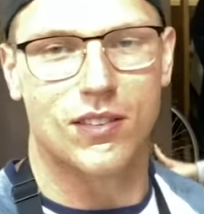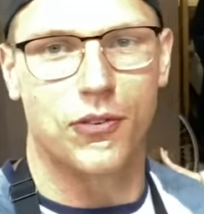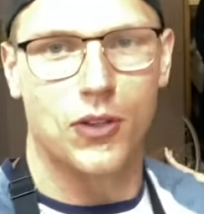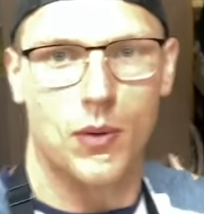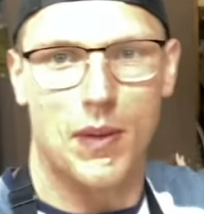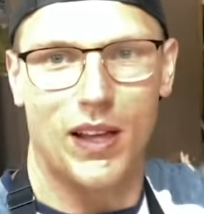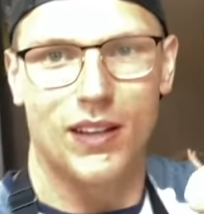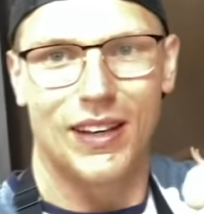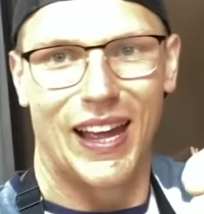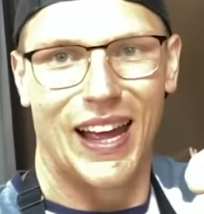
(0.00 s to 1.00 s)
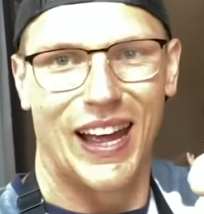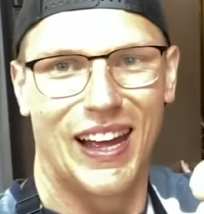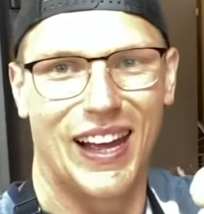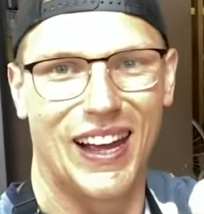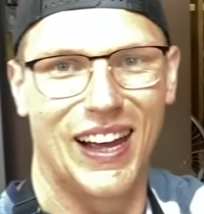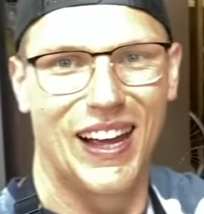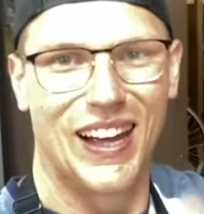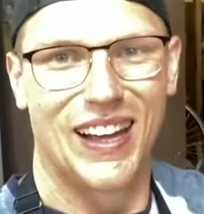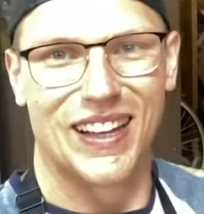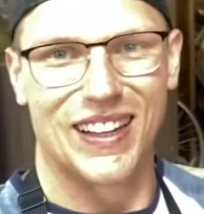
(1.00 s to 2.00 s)
Yeah, and a brand new channel.
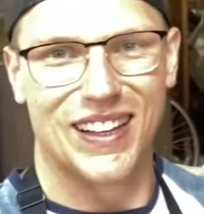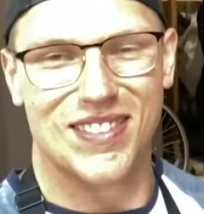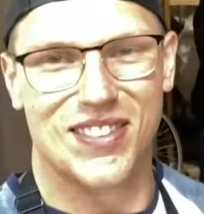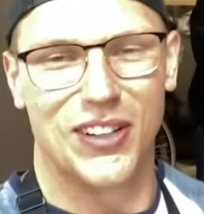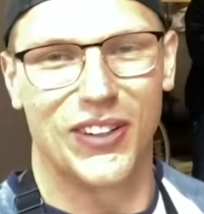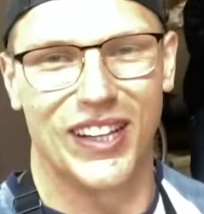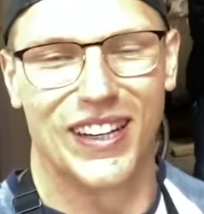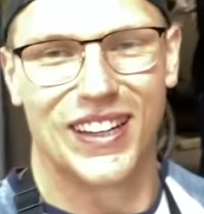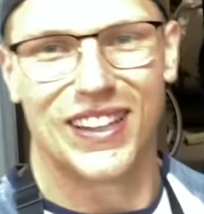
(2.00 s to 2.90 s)
So subscribe to it, click